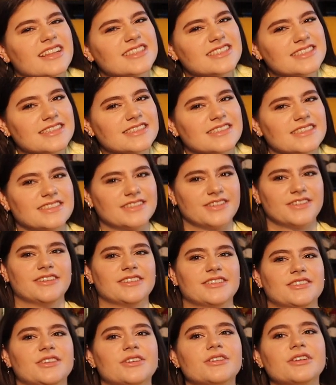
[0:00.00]
that's
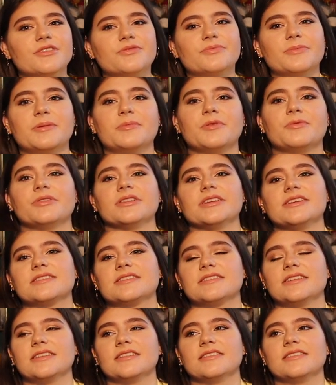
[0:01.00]
necessary. She could have maybe
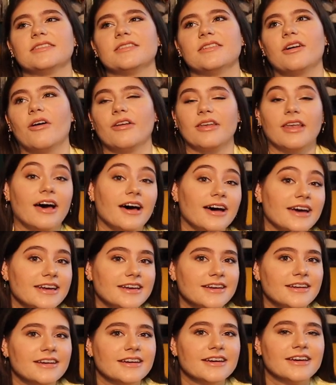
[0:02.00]
released it
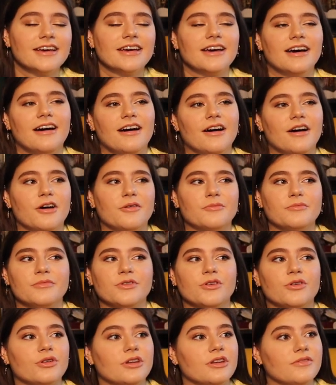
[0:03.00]
online.
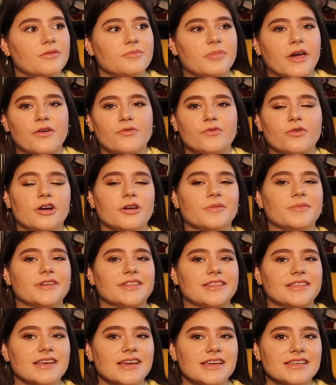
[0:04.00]
You could even pay for it,
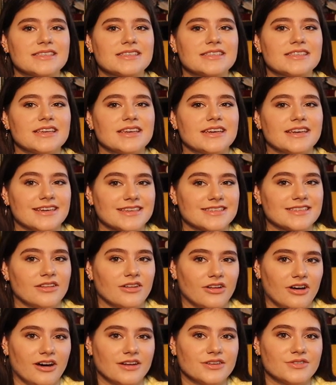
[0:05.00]
but this is a
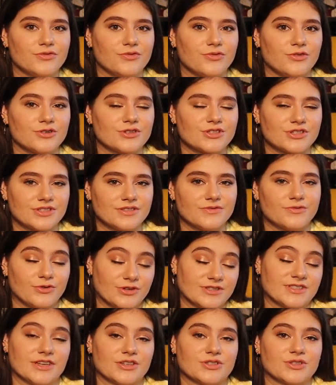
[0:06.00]
lot for
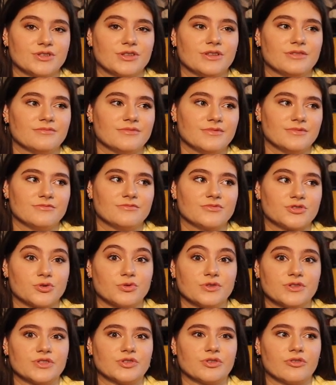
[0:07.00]
such a
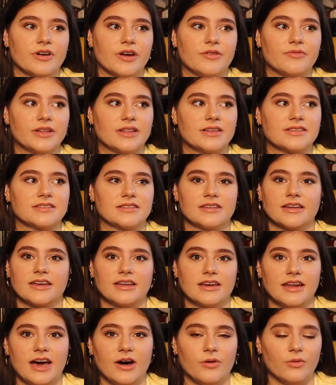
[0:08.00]
short story. I read this in
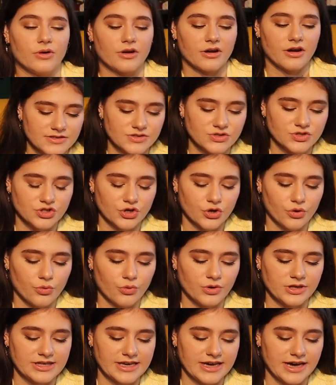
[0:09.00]
like an hour.
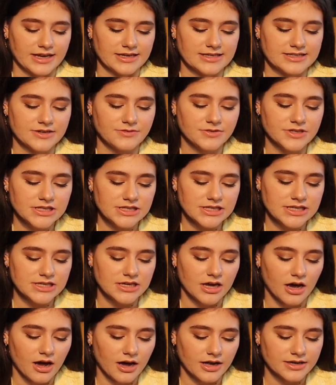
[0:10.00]
So yeah, definitely
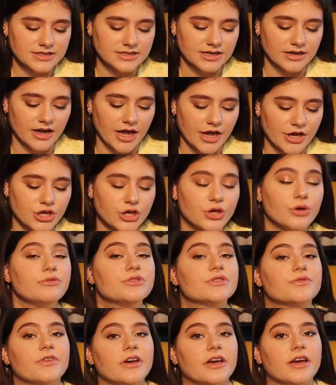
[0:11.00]
not a
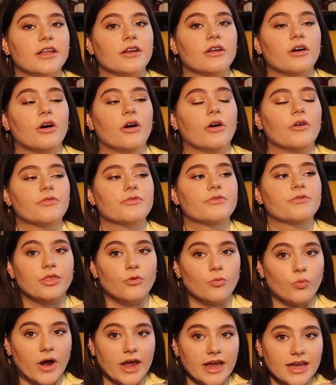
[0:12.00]
huge fan of
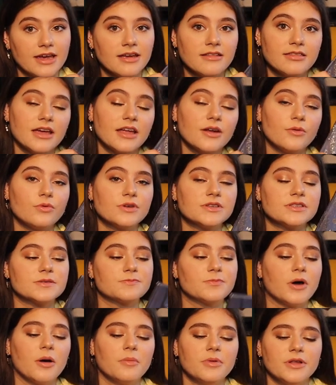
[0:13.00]
the way that it was
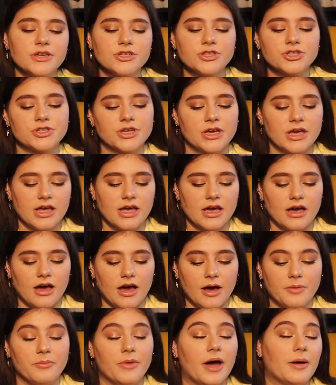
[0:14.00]
published.
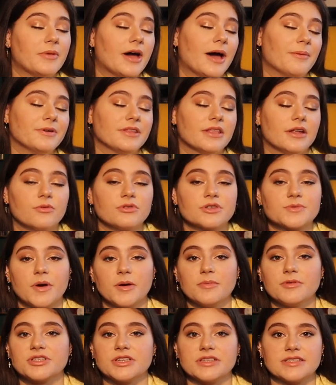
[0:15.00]
I'm happy that it was
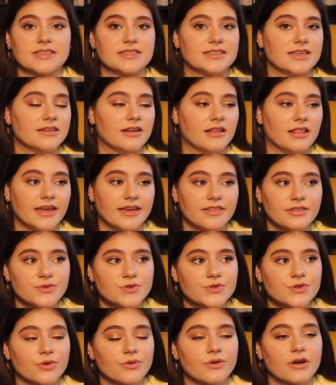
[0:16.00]
published. As I said, I like the
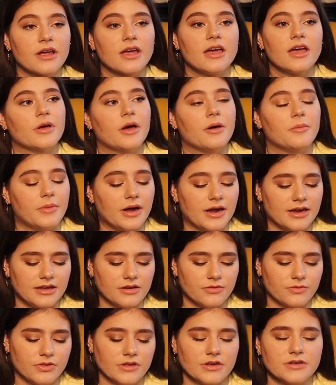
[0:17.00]
story. I
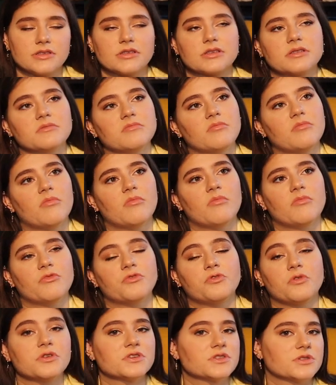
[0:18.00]
give this
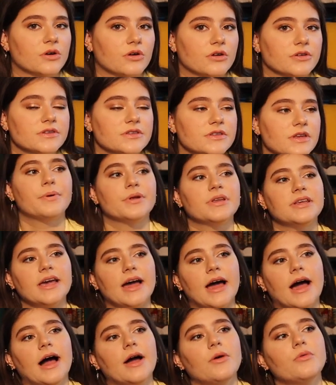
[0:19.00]
4 stars. But
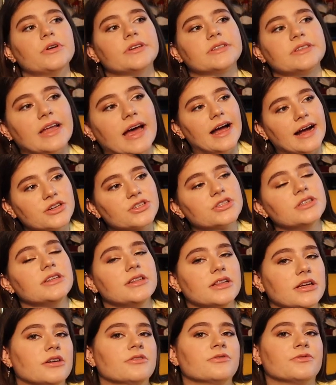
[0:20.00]
yeah, I would actually
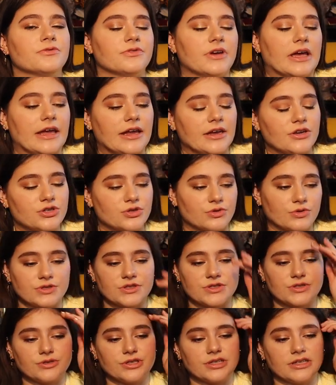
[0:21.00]
love a short
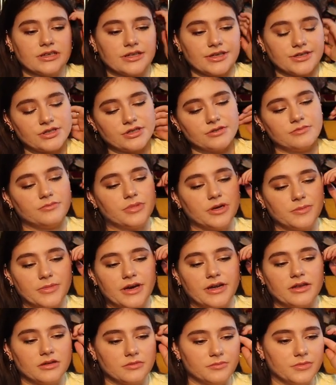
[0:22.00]
story collection by
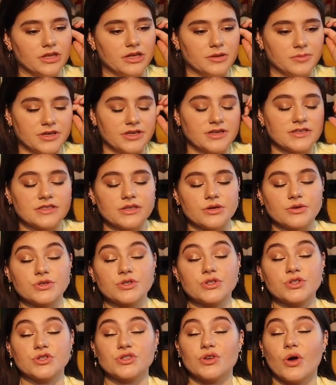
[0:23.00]
Madeleine Miller, because there are
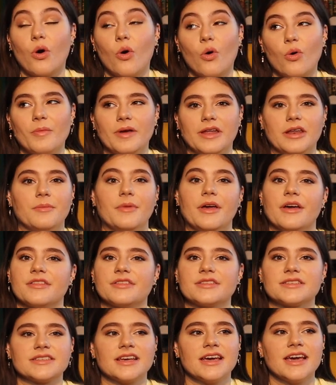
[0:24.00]
so many
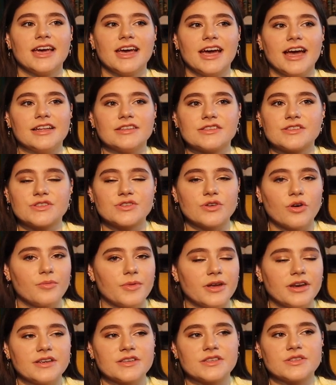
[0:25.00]
myths and so
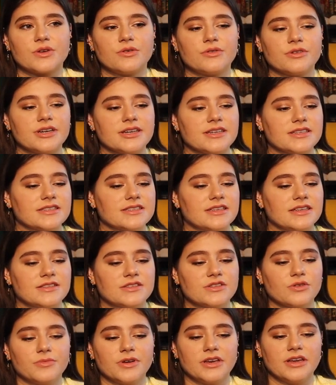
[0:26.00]
many stories
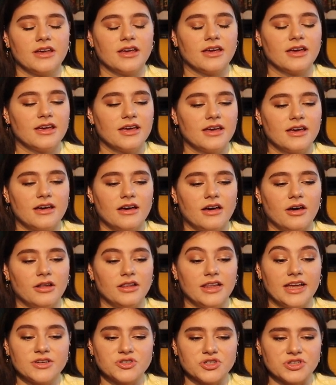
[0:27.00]
and so many
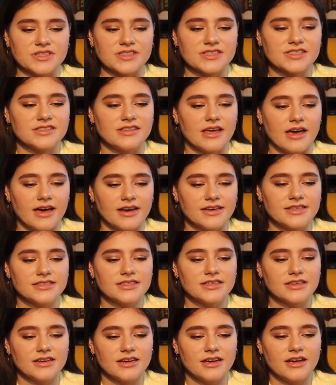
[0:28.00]
legends that